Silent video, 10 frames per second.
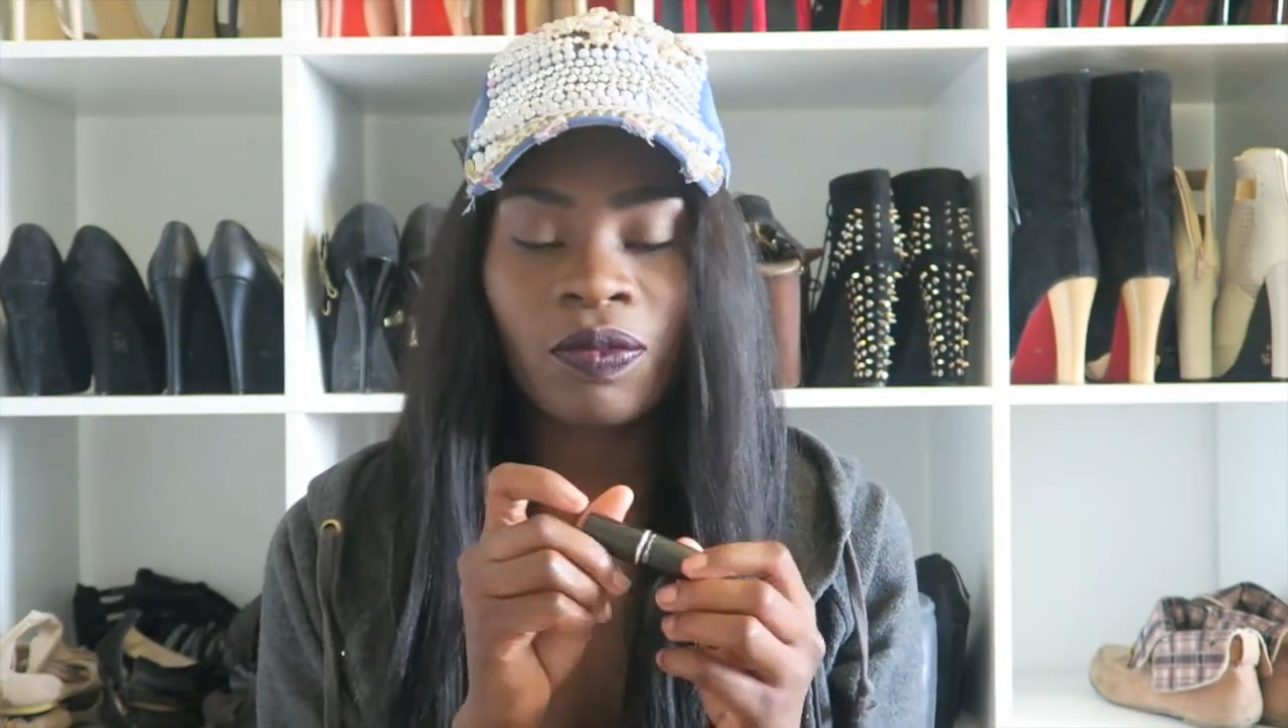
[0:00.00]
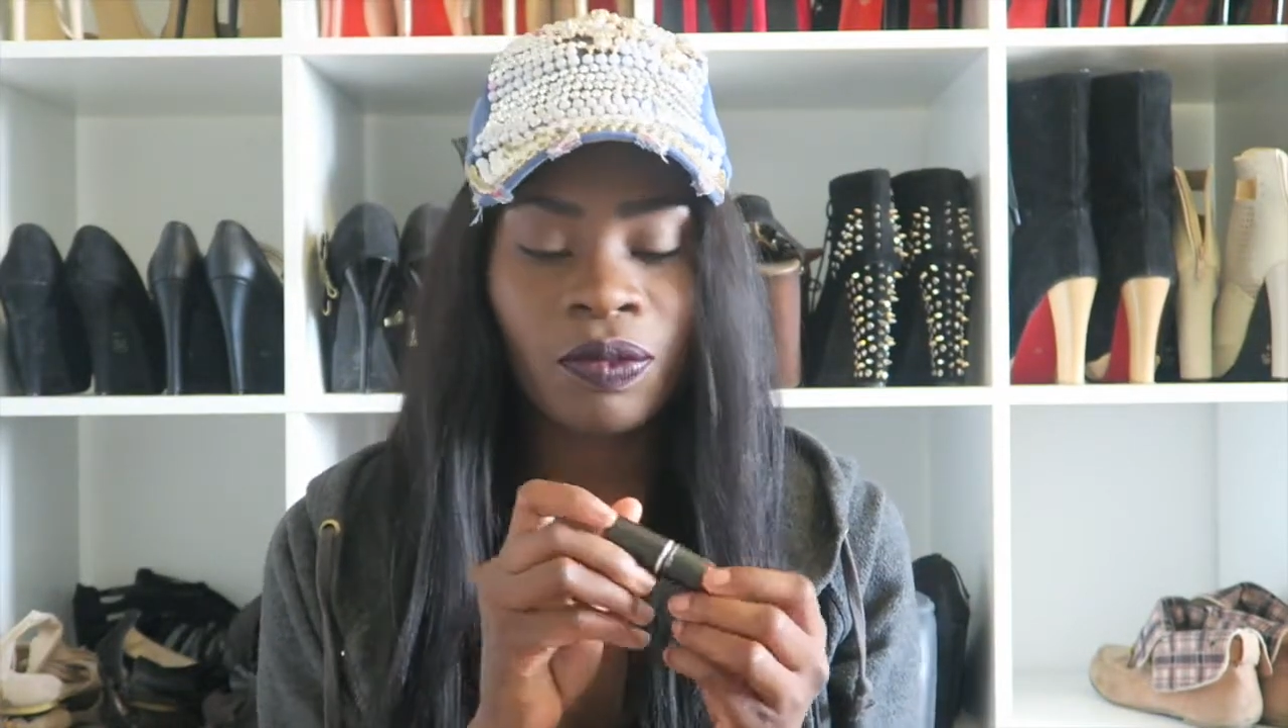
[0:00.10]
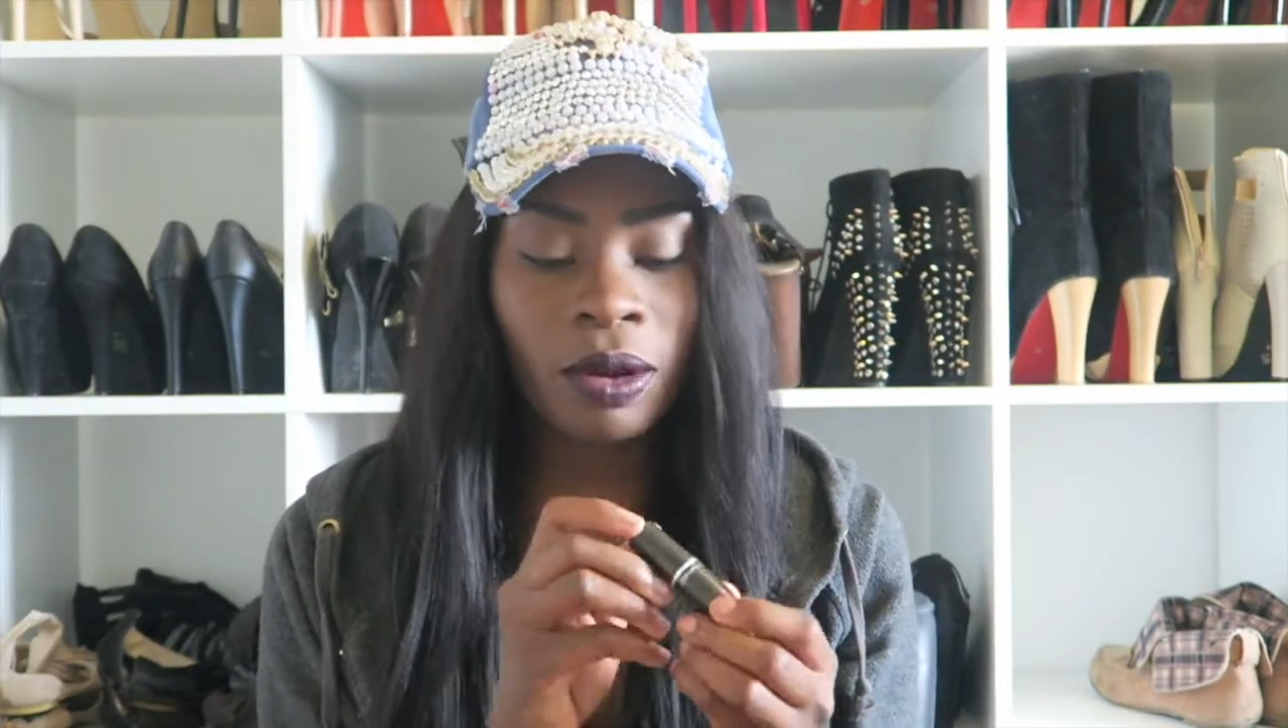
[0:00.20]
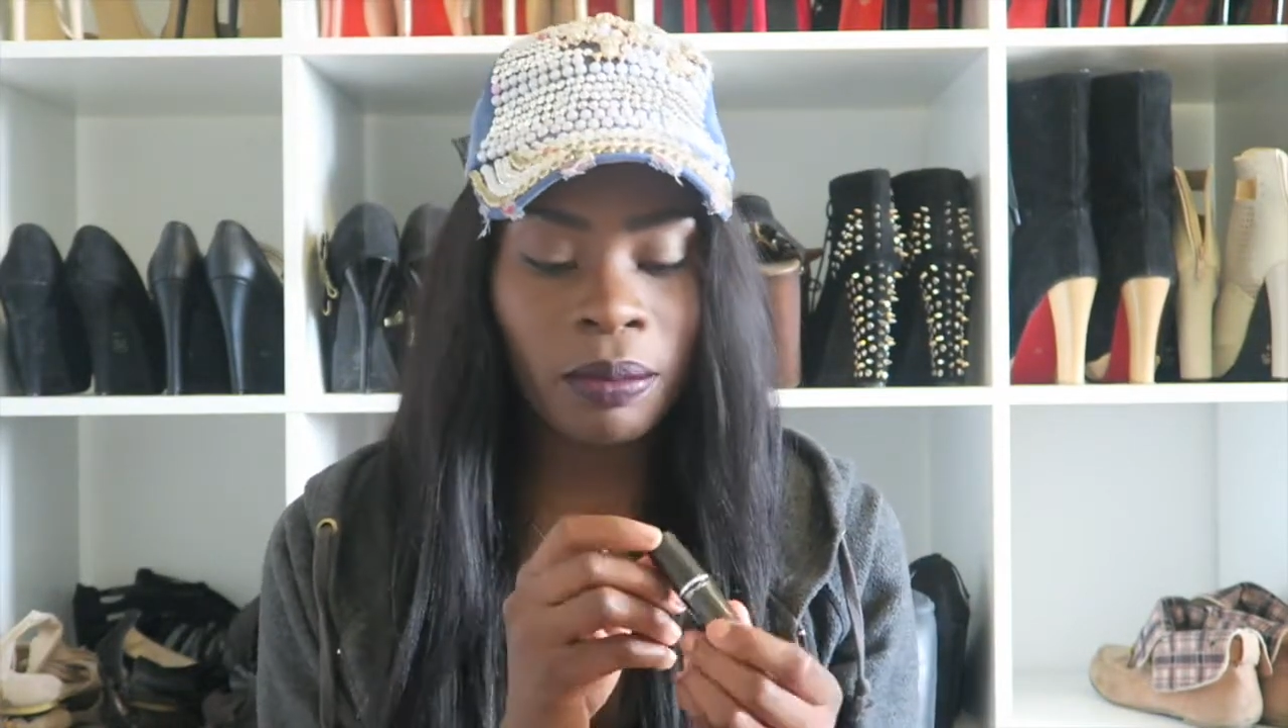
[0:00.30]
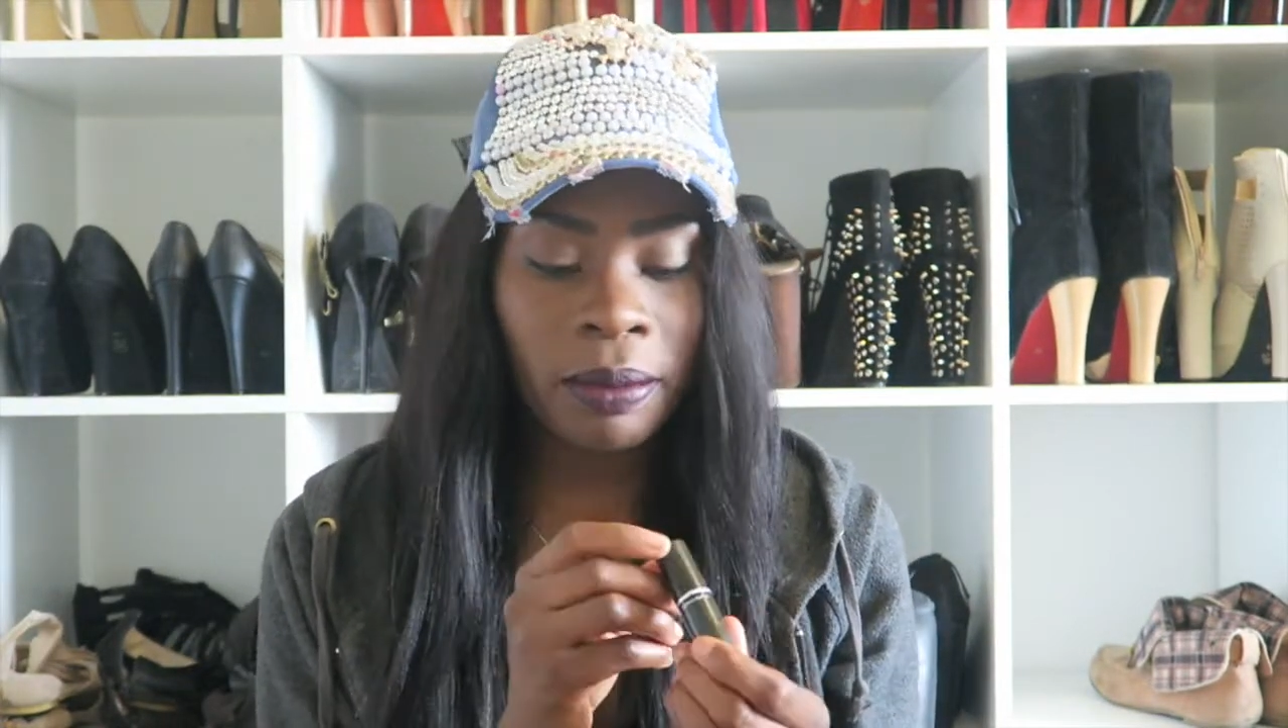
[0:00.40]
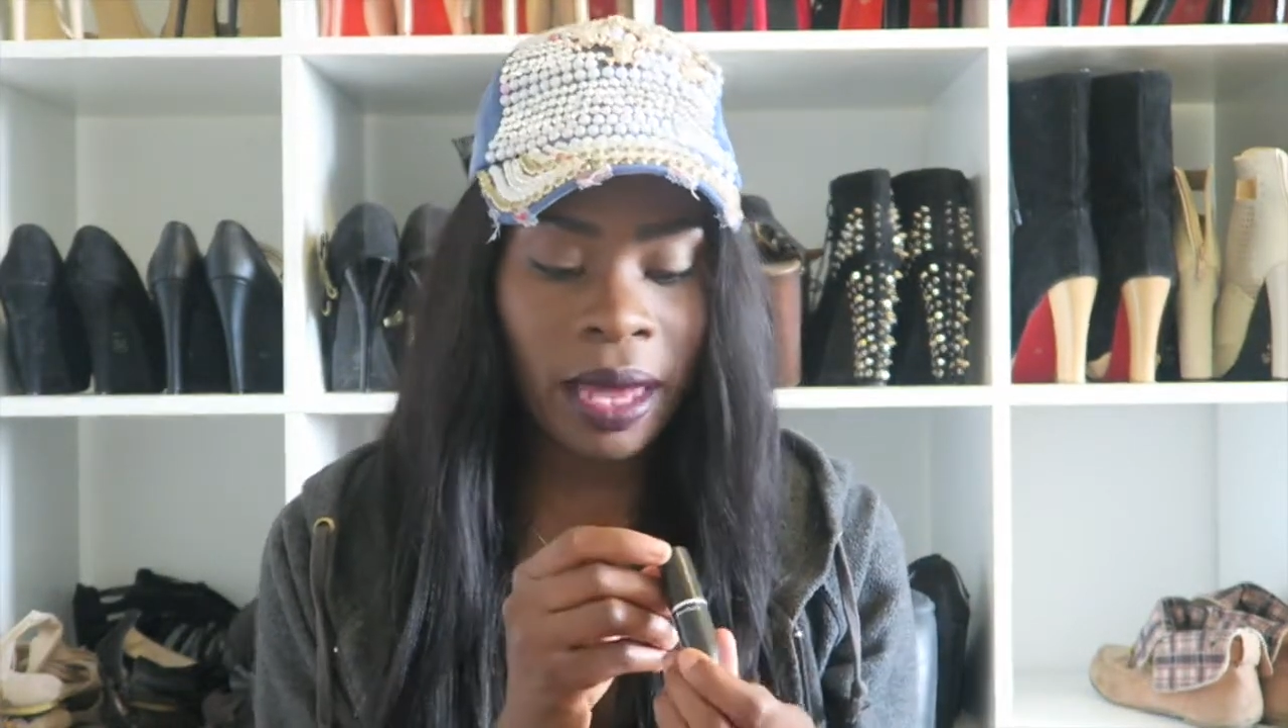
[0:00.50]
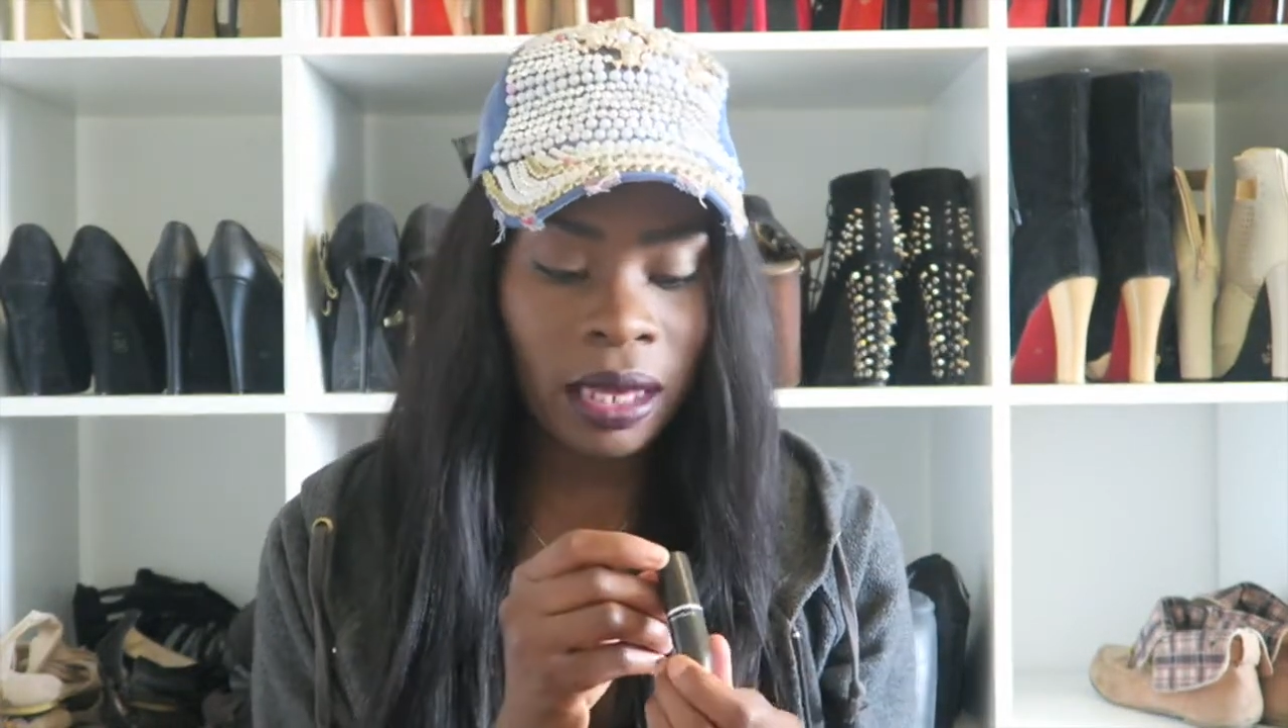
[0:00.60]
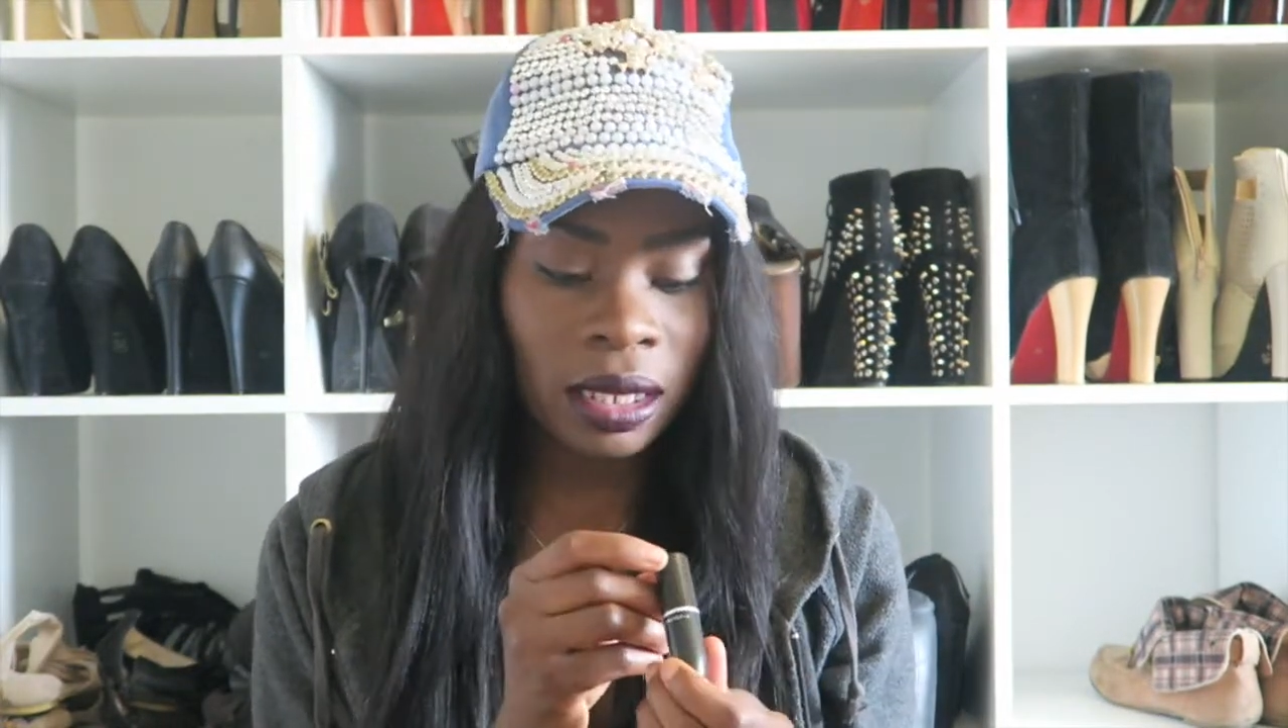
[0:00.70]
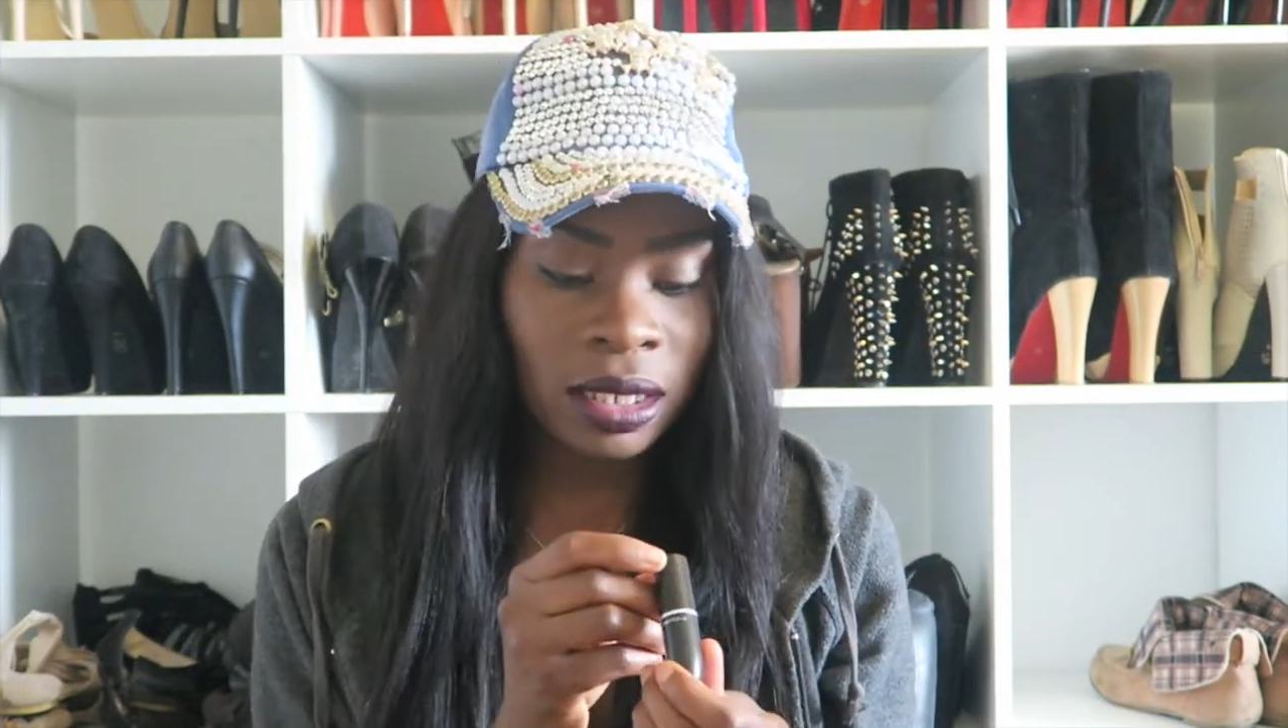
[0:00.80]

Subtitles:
from MAC.